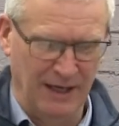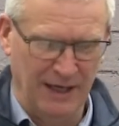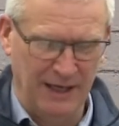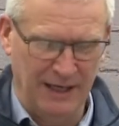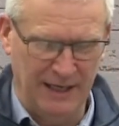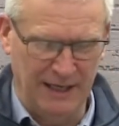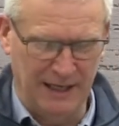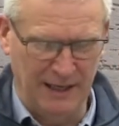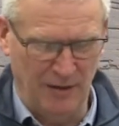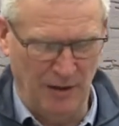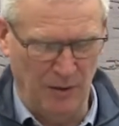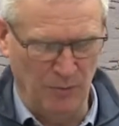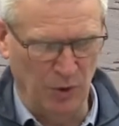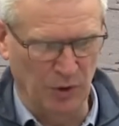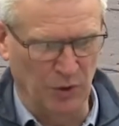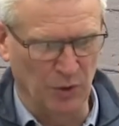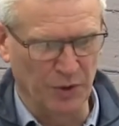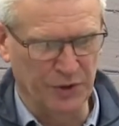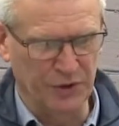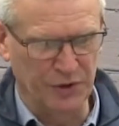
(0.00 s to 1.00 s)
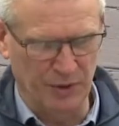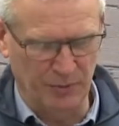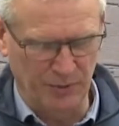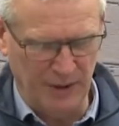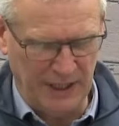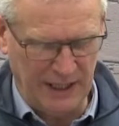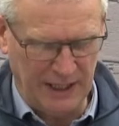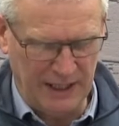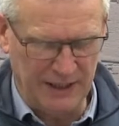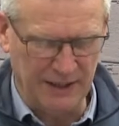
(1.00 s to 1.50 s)
uh, and we're going to
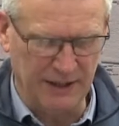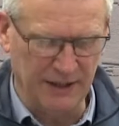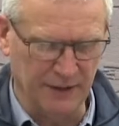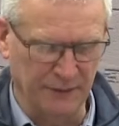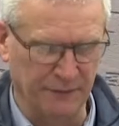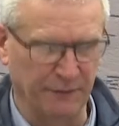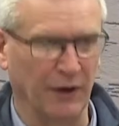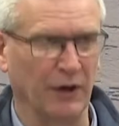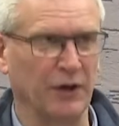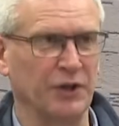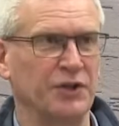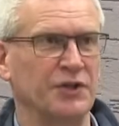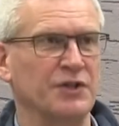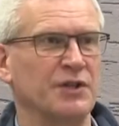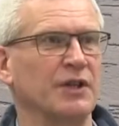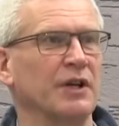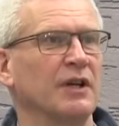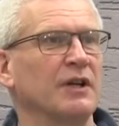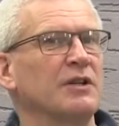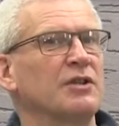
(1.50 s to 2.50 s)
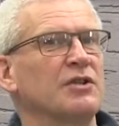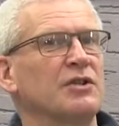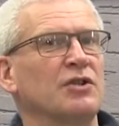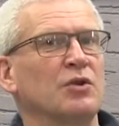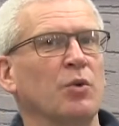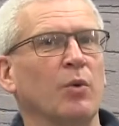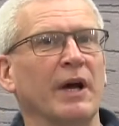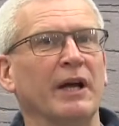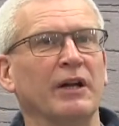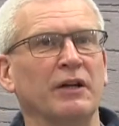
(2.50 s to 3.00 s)
read the first
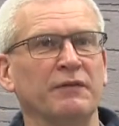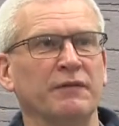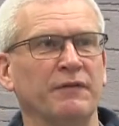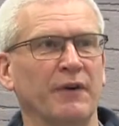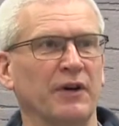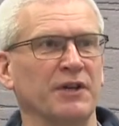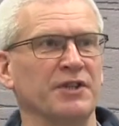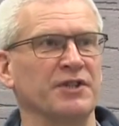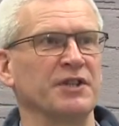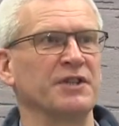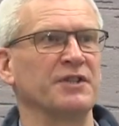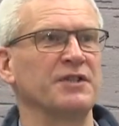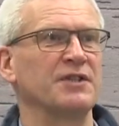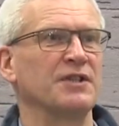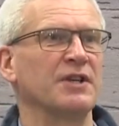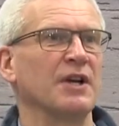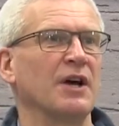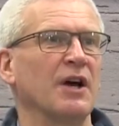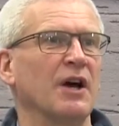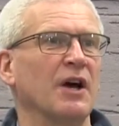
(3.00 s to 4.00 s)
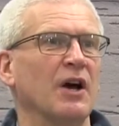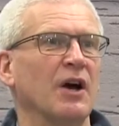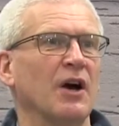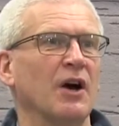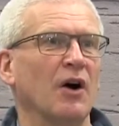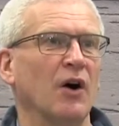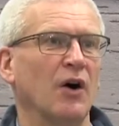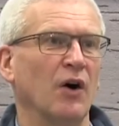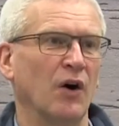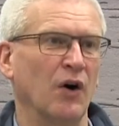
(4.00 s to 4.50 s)
12 verses
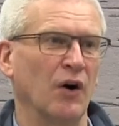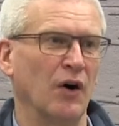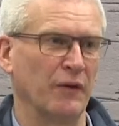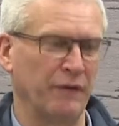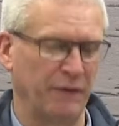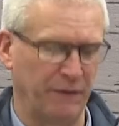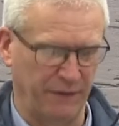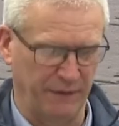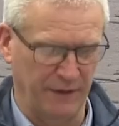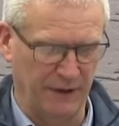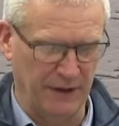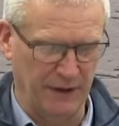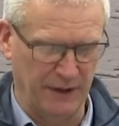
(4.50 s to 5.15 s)
of